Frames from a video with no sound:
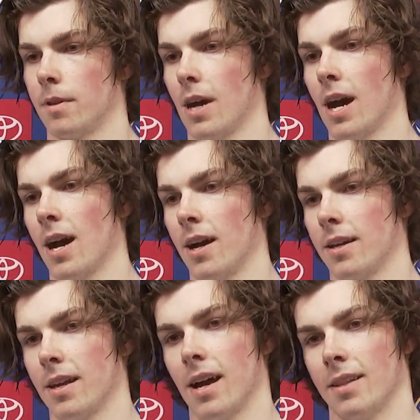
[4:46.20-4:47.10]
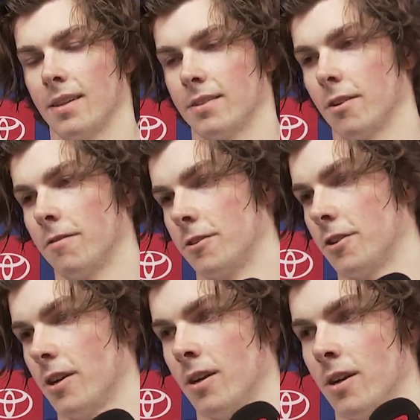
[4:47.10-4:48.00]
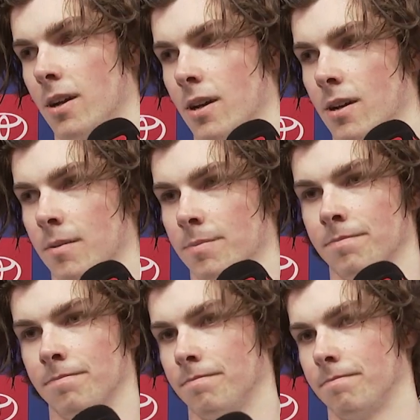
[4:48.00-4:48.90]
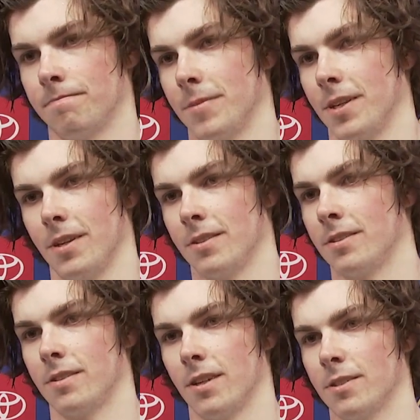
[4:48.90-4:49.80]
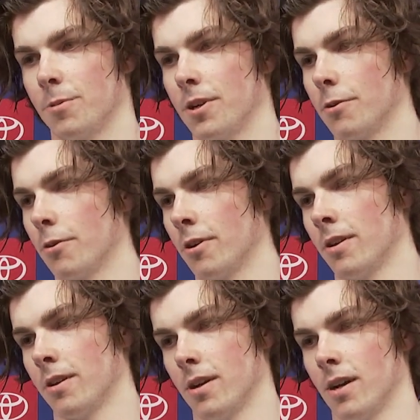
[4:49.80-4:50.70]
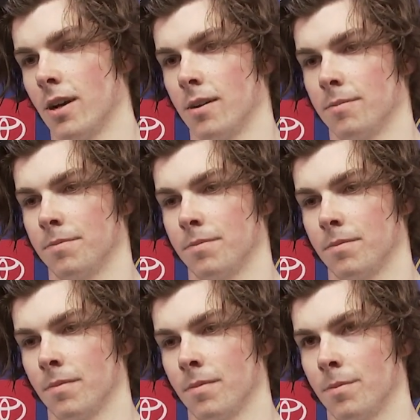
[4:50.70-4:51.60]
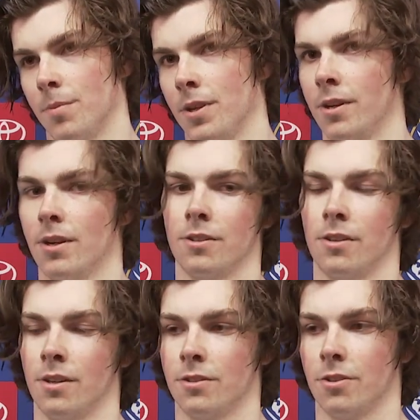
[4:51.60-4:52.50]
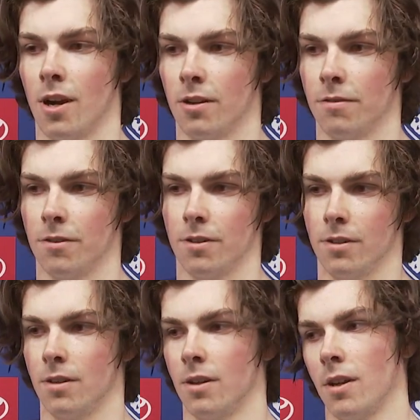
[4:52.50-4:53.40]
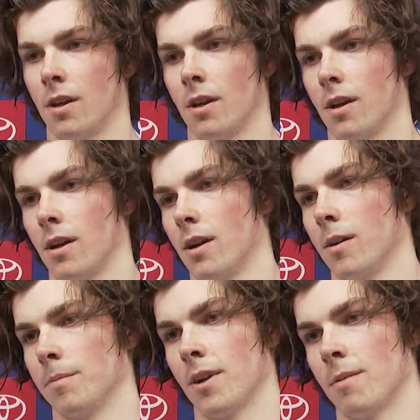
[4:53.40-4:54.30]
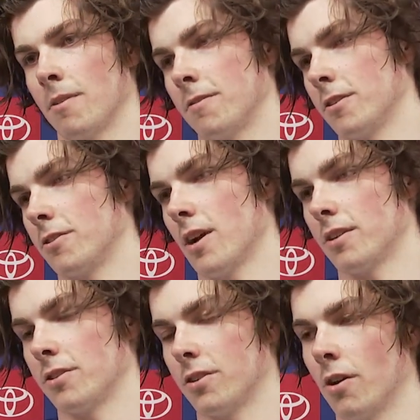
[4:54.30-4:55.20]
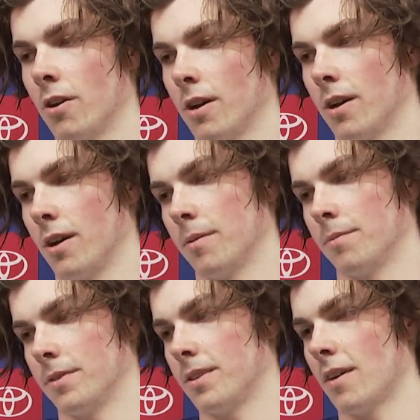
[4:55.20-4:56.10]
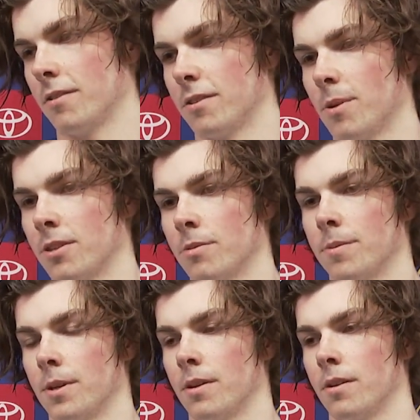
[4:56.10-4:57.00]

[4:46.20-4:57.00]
I think so for sure. It's pretty cool being here in Toronto for kind of my first stretch, so it's definitely a special moment.